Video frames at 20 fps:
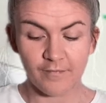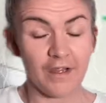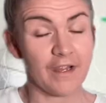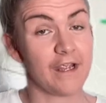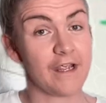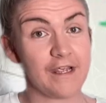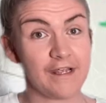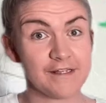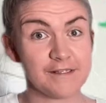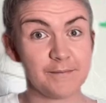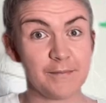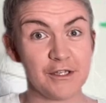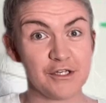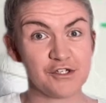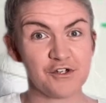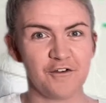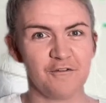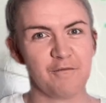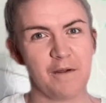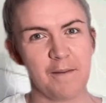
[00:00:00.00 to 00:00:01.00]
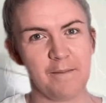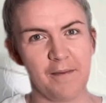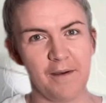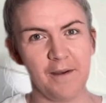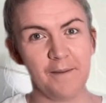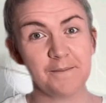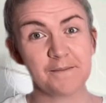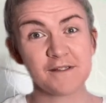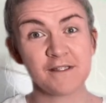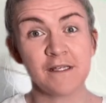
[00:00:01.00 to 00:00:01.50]
Here's a picture of my
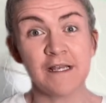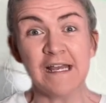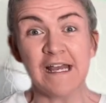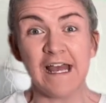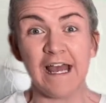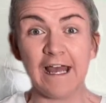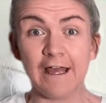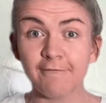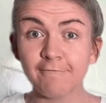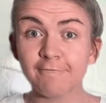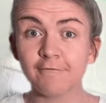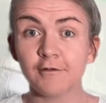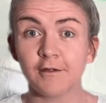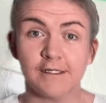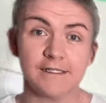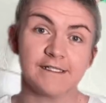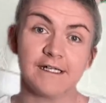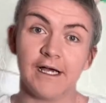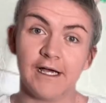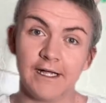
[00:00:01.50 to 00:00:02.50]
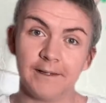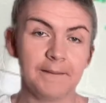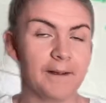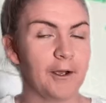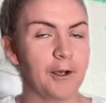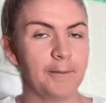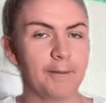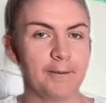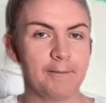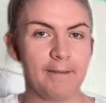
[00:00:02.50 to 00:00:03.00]
pups. Every time I
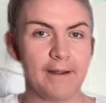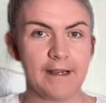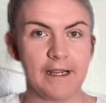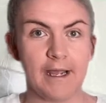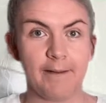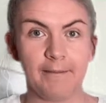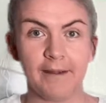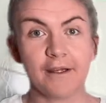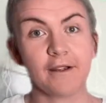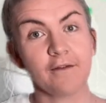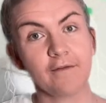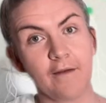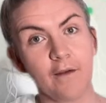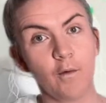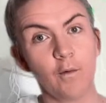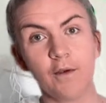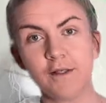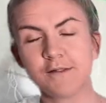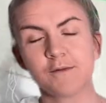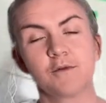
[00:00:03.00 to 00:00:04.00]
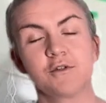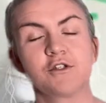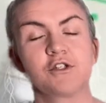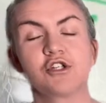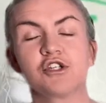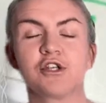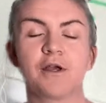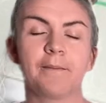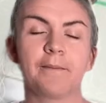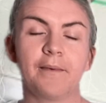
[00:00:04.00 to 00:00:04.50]
hop in my hammock, they always want to
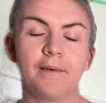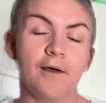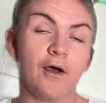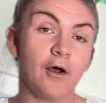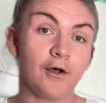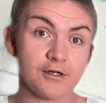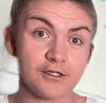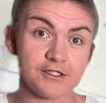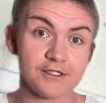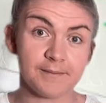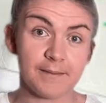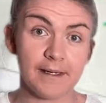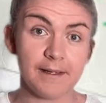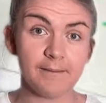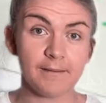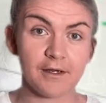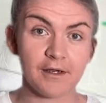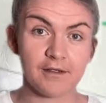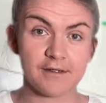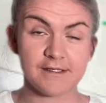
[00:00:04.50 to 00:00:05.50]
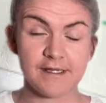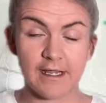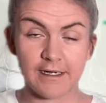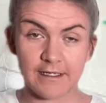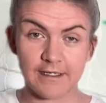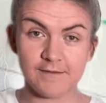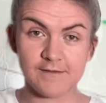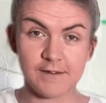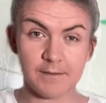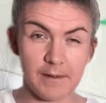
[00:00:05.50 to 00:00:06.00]
jump onto me because that
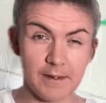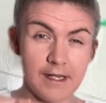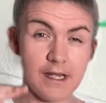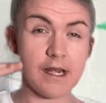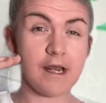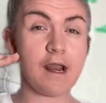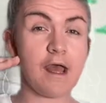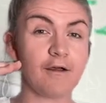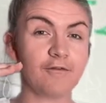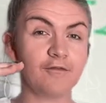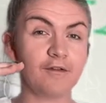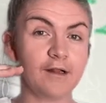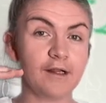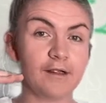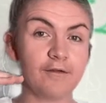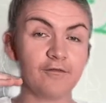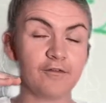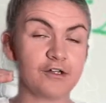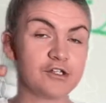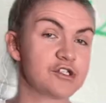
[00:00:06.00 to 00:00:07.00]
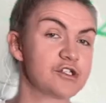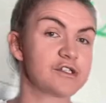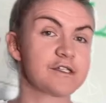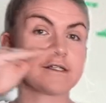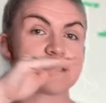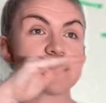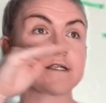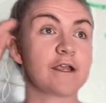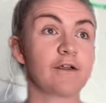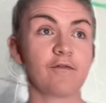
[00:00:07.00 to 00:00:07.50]
gives them enough leverage to
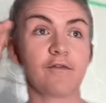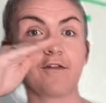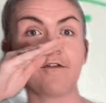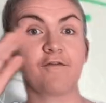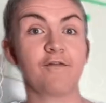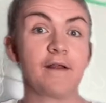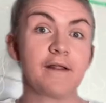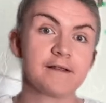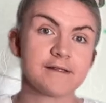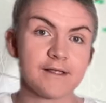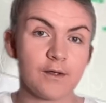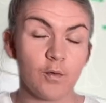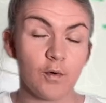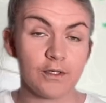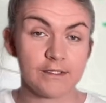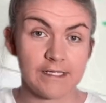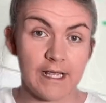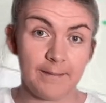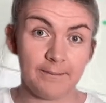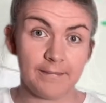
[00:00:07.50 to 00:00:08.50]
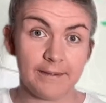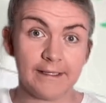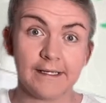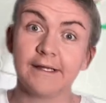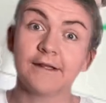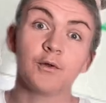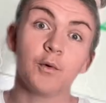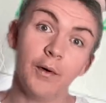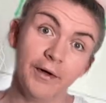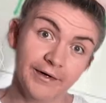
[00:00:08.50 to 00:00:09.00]
see over the fence at what's happening
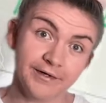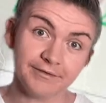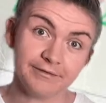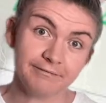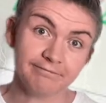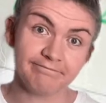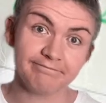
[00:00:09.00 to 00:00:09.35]
in the world.